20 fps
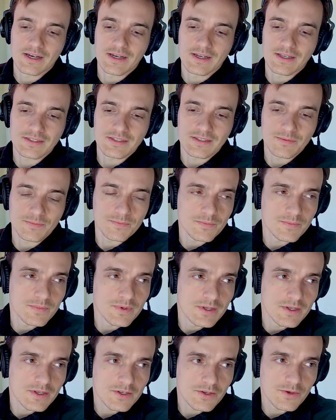some
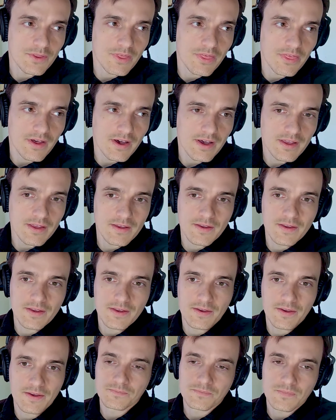good thought.
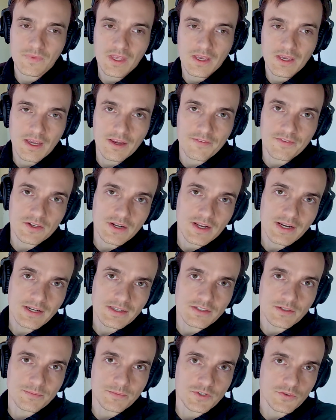If you're not a
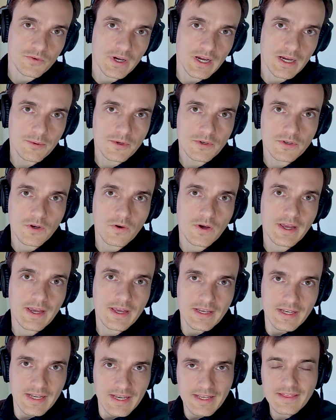subscriber, go
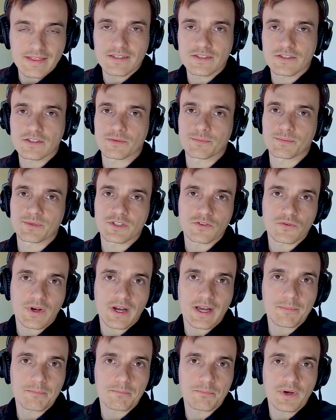ahead and hit the
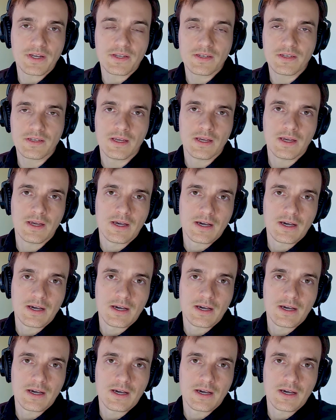subscribe button.